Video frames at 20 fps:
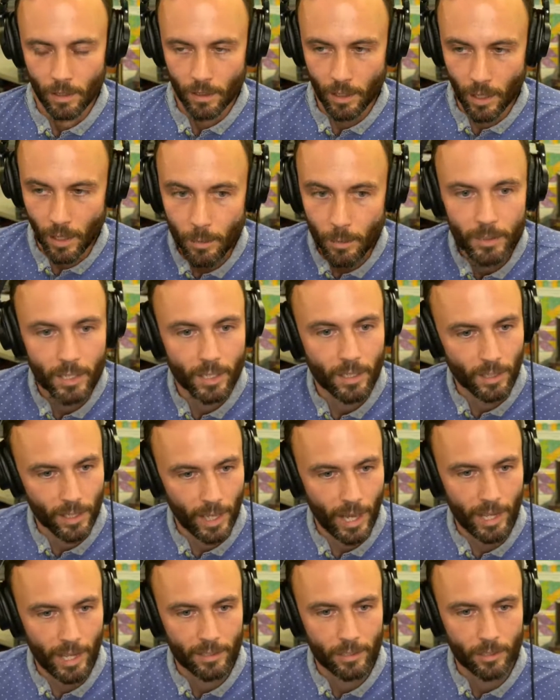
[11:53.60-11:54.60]
come to
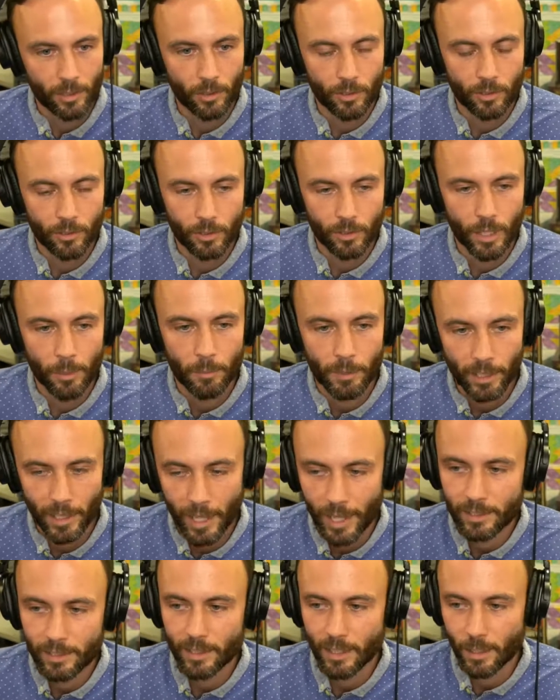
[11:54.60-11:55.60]
class. So come to
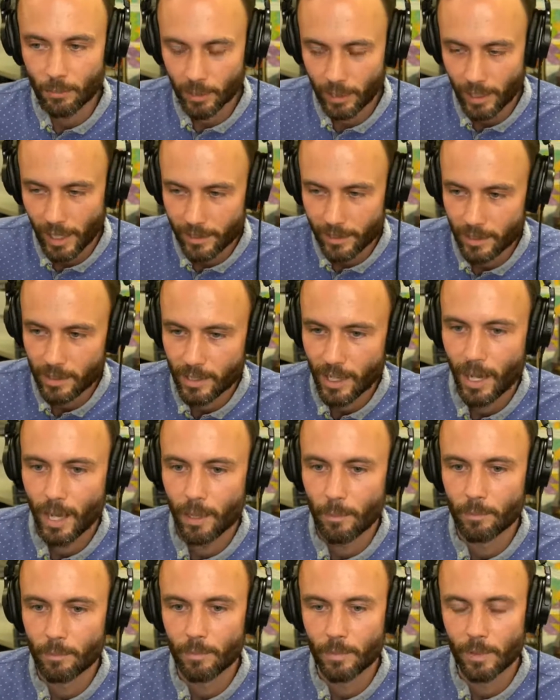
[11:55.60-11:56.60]
class and come to class in
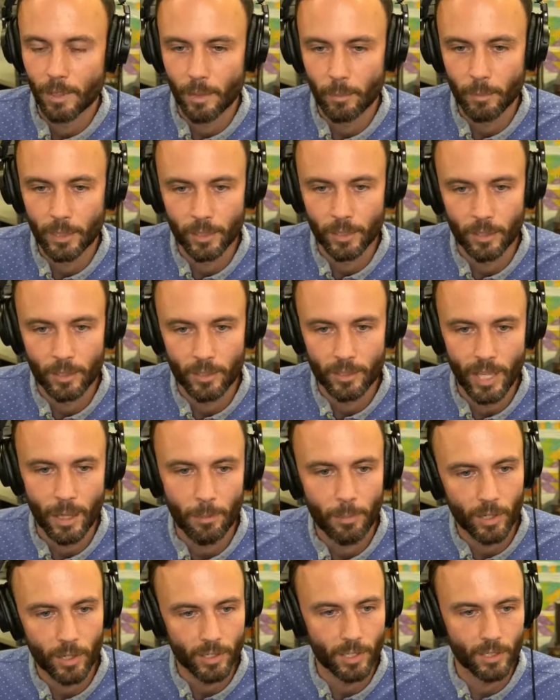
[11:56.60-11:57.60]
time. Encourage
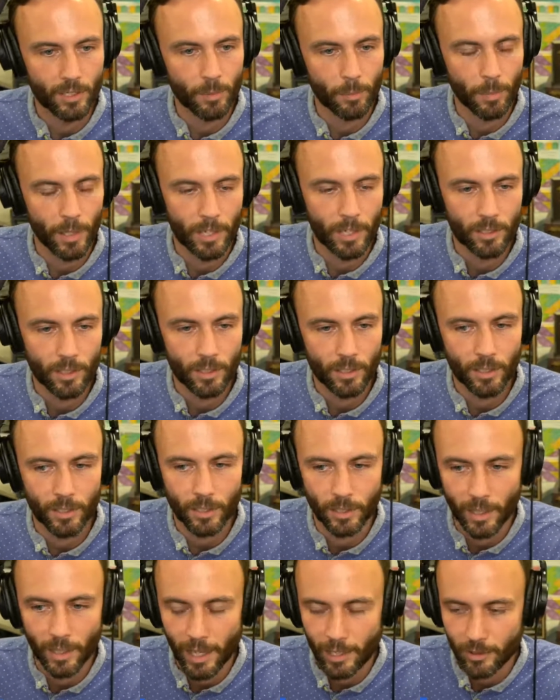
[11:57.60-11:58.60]
that participation in
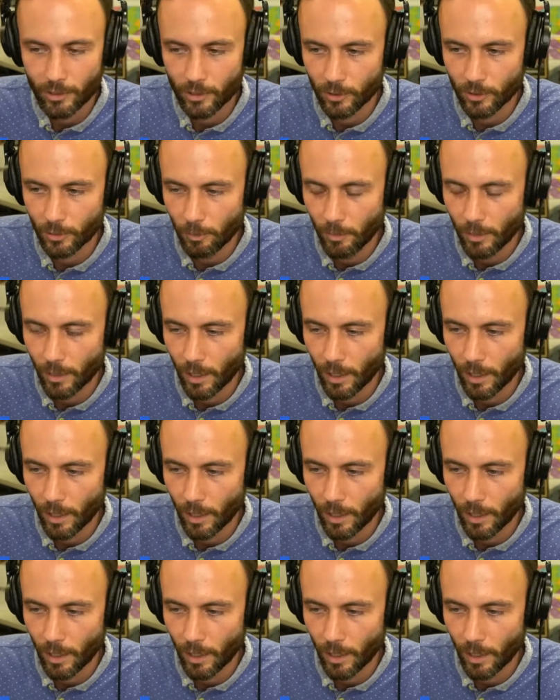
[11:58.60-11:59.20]
the classroom.